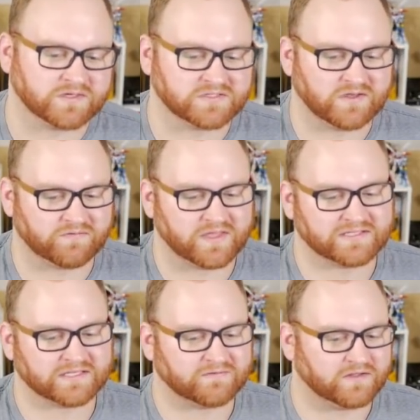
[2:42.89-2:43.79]
because you have
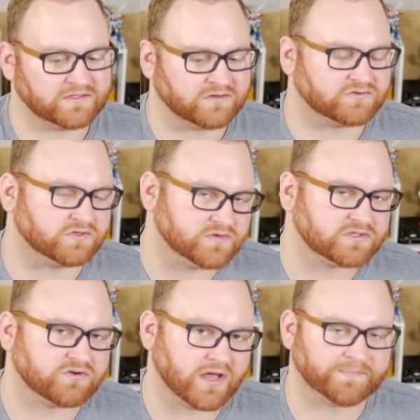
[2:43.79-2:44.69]
things like Indulgent
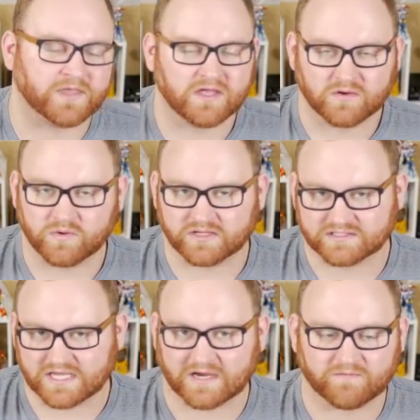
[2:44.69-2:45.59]
Aristocrat where you
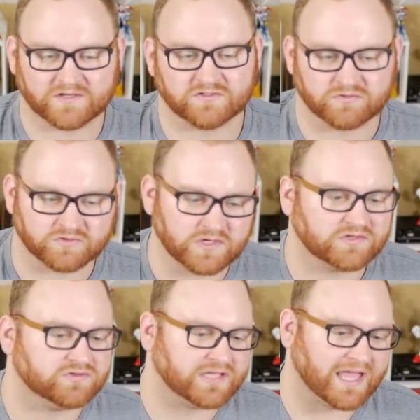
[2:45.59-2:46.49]
can sacrifice your own
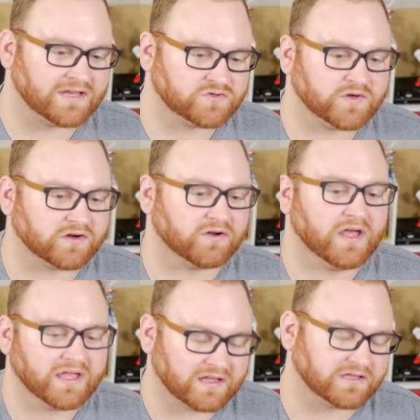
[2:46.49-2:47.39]
creatures and trigger
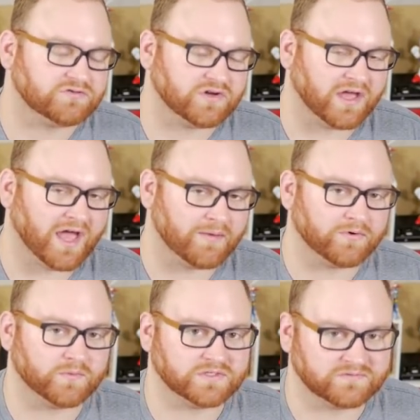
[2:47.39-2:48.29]
Kalastria
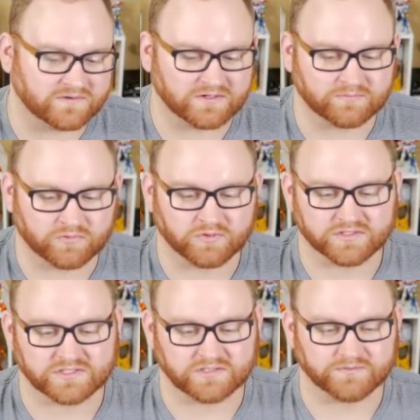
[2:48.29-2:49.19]
Highborn, which is very
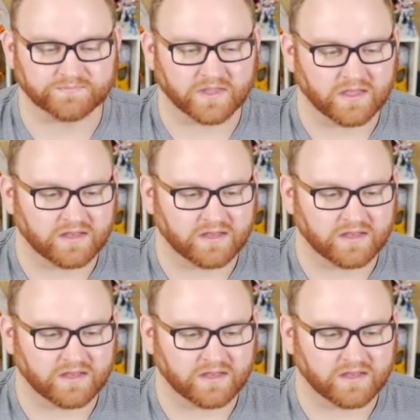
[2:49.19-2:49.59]
important to you.